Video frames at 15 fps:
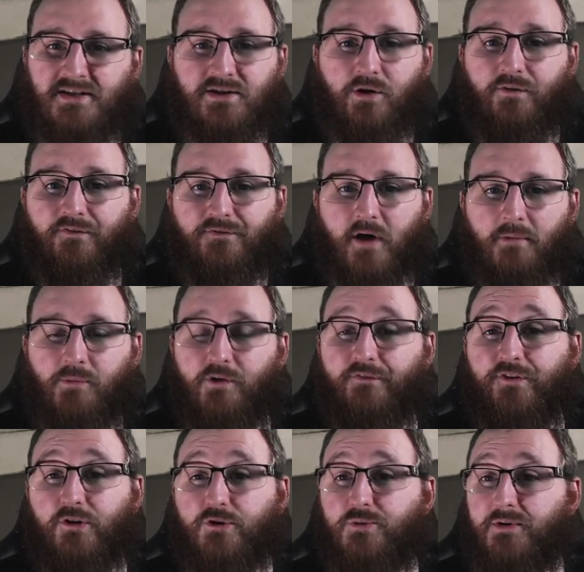not. I'm not
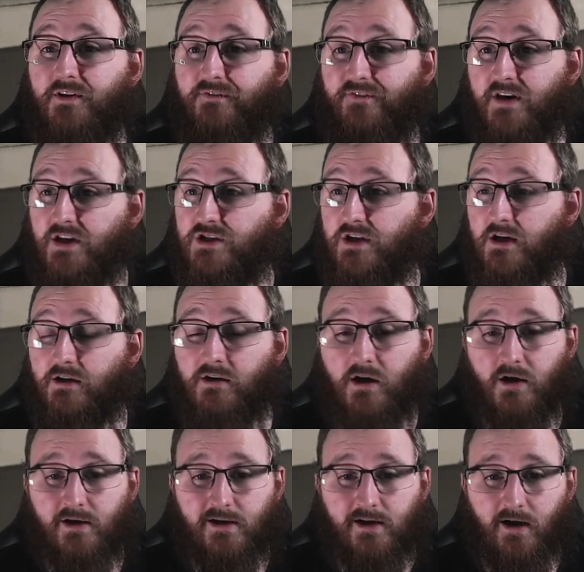furious with your finishing.
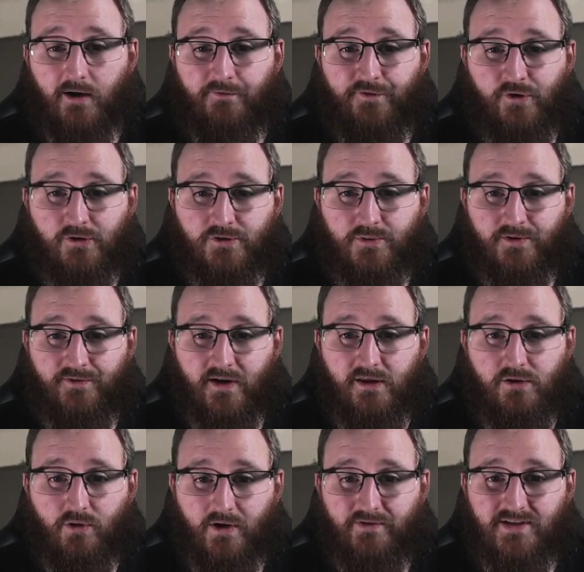I'm furious with the fact
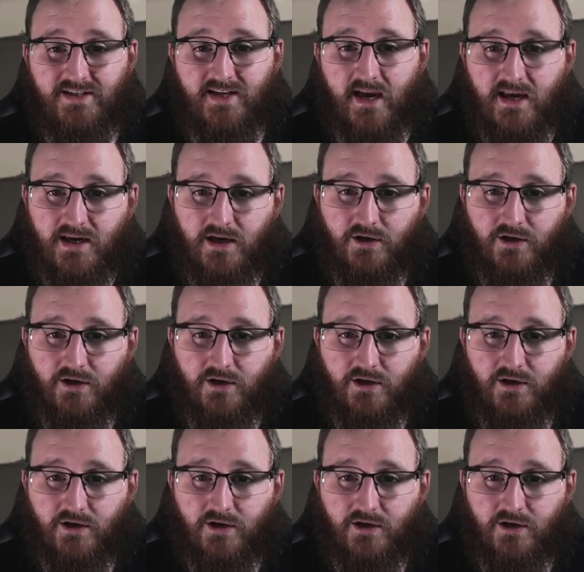you're not even taking